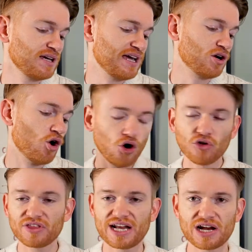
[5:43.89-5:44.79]
and
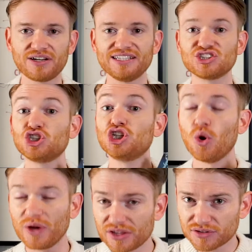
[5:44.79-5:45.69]
all that Harry is
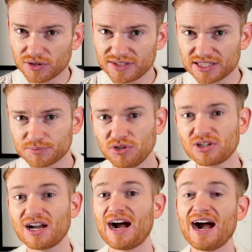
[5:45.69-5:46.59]
going through in this
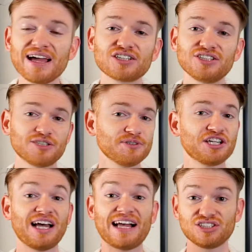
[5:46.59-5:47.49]
book, I actually,
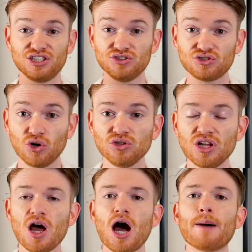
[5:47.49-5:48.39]
especially as an adult,
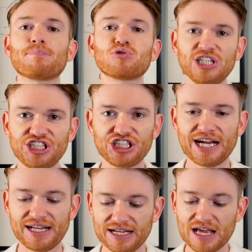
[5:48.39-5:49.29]

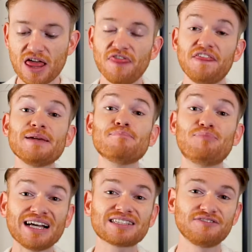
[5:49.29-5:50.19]
appreciate it. The
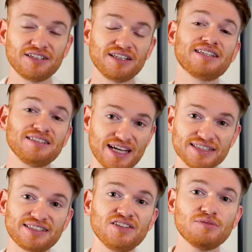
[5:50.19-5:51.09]
best villain,
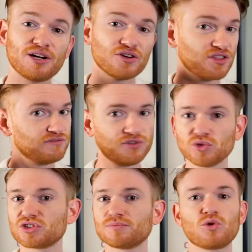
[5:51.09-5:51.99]
yes, even better than
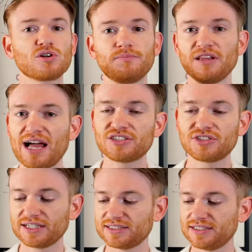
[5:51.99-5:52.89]
Voldemort or
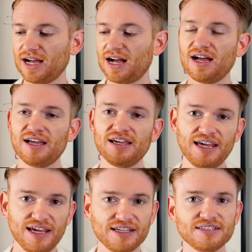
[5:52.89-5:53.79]
Bellatrix,
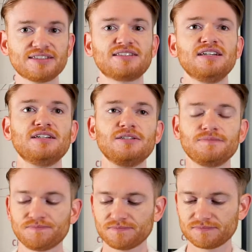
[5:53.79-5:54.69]
is...
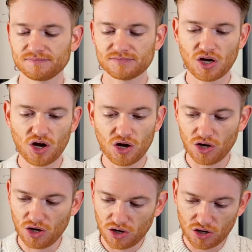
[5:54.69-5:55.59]

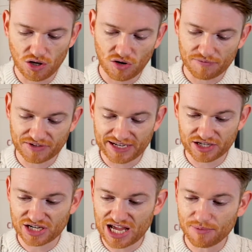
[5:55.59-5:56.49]
Oh, I'm forgetting
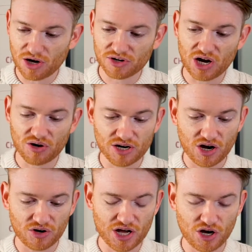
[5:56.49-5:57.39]
her name. Oh, no, oh,
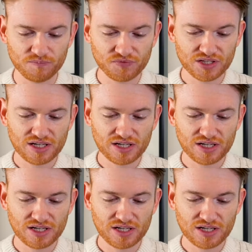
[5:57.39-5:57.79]
no, oh, no.